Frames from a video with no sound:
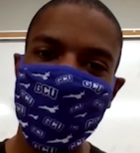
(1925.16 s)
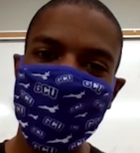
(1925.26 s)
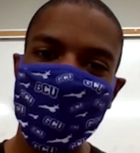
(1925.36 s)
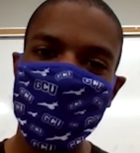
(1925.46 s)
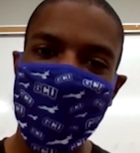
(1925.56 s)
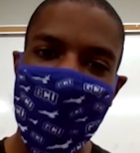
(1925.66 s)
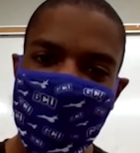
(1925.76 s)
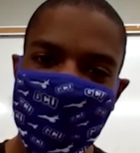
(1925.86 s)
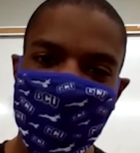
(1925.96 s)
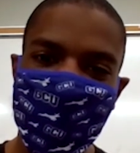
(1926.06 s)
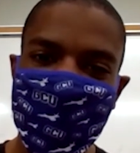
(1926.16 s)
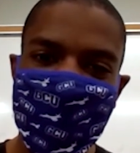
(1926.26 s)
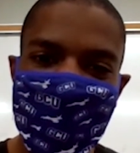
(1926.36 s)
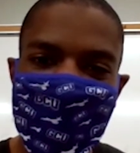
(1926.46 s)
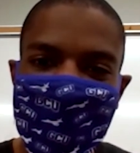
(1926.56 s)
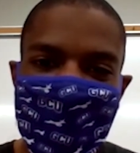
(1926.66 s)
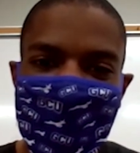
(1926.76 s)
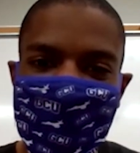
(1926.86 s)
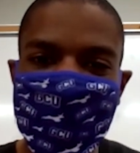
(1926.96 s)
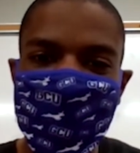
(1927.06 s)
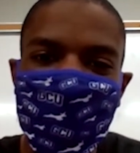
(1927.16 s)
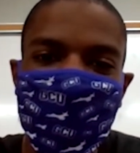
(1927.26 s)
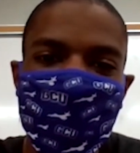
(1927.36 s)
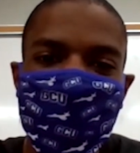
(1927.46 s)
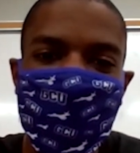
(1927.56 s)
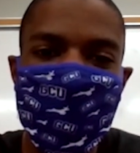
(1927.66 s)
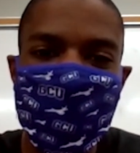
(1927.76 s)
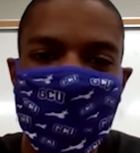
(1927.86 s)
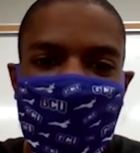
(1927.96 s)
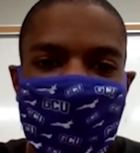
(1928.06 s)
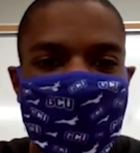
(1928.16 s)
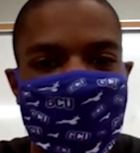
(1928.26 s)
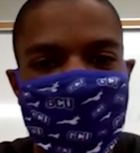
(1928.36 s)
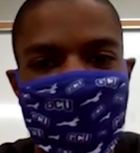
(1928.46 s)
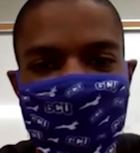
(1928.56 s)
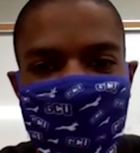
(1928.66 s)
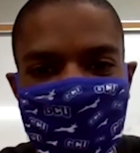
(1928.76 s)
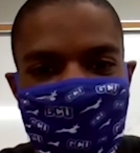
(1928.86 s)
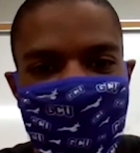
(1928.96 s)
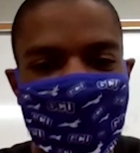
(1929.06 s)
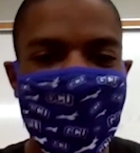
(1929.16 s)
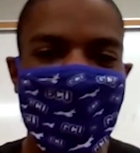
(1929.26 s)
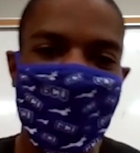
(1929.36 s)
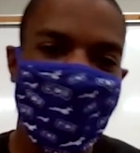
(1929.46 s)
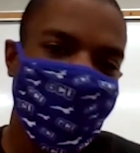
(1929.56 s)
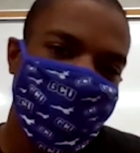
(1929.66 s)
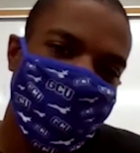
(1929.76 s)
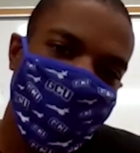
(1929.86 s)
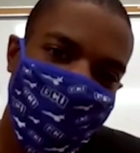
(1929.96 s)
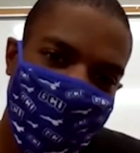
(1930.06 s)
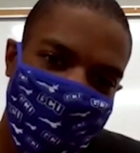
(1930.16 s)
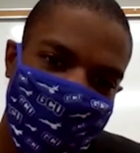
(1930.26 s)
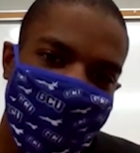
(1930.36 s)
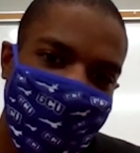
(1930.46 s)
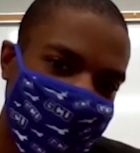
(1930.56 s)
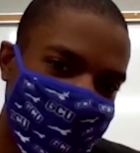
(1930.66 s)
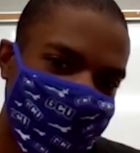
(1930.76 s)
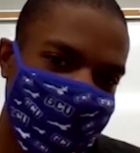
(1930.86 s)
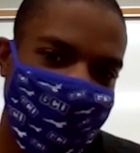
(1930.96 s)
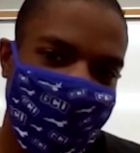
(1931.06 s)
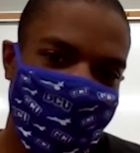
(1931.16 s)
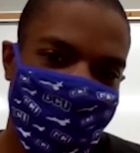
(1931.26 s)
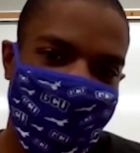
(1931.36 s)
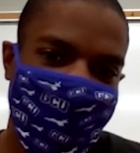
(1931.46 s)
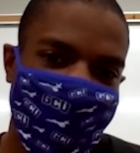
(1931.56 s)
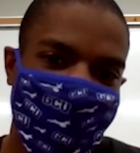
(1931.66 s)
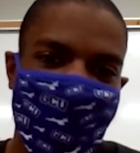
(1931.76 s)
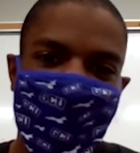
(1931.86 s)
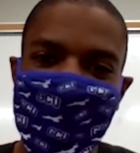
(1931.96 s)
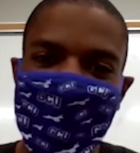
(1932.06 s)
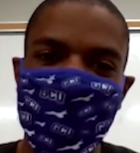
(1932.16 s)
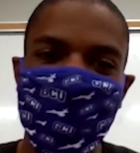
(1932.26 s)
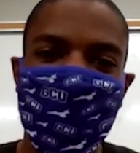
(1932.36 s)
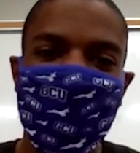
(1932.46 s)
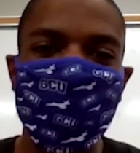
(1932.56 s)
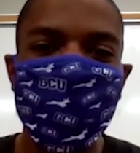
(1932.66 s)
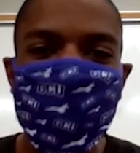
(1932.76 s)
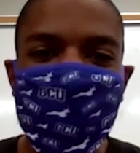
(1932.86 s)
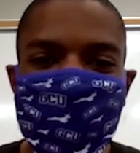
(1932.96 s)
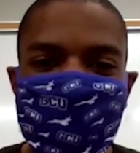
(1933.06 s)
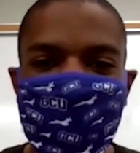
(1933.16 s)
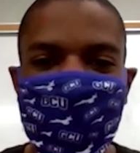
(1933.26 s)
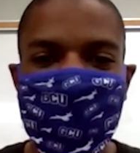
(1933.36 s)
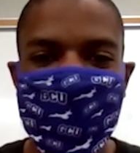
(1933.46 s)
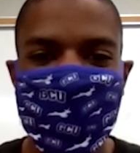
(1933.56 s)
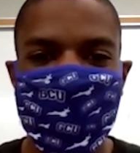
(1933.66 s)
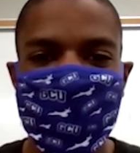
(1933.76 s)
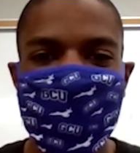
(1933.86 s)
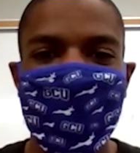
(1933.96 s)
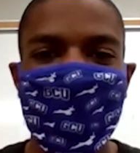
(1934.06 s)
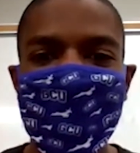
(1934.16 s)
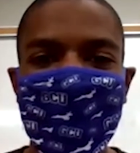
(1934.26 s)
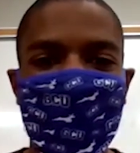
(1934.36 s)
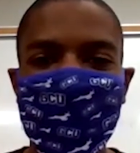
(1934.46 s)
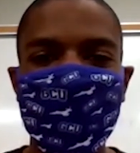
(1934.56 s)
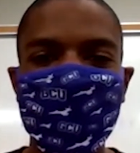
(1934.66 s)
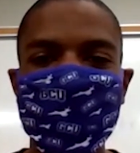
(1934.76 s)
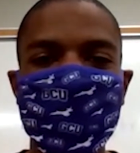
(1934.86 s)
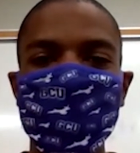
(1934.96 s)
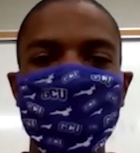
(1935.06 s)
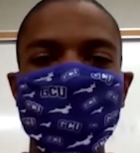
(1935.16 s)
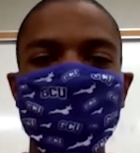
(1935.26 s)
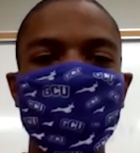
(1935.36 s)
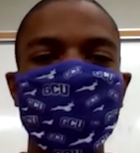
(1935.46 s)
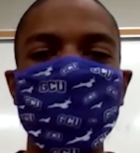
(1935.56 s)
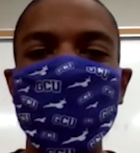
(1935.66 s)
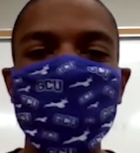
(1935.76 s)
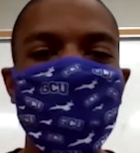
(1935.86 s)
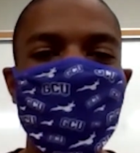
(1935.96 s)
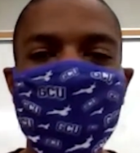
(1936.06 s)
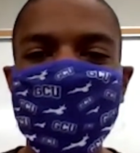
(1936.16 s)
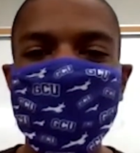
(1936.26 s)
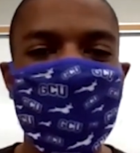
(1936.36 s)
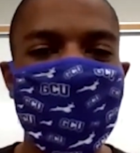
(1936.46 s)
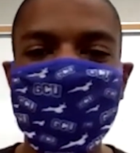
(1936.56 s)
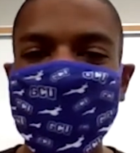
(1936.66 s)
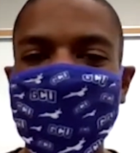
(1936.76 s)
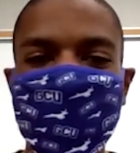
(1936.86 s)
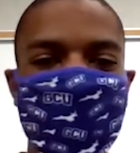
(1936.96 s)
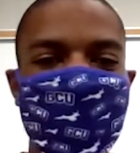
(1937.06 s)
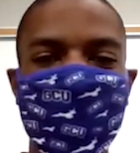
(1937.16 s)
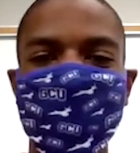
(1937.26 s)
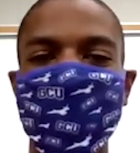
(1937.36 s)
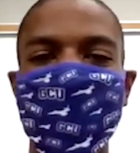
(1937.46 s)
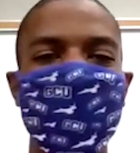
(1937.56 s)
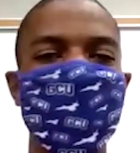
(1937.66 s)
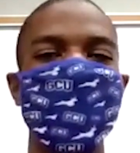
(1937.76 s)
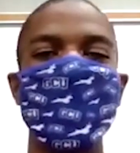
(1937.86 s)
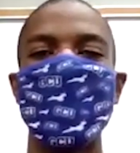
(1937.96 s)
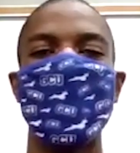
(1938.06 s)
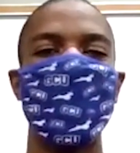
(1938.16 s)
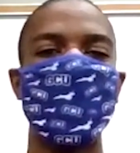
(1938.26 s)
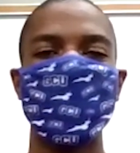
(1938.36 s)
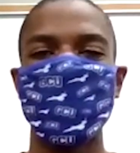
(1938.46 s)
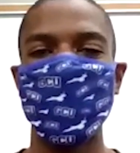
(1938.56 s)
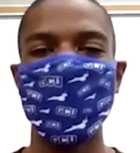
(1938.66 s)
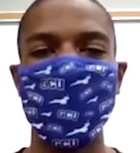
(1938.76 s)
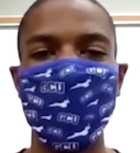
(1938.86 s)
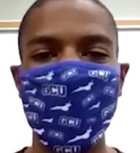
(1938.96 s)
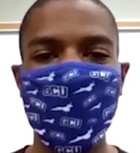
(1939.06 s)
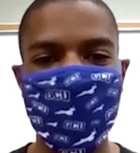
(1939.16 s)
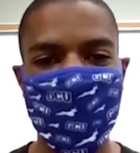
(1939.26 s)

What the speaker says: make the batter into a fish-like shape and a shark-like shape, and you would have French fries. And it was the most incredible meal at the cafeteria. I swear to God.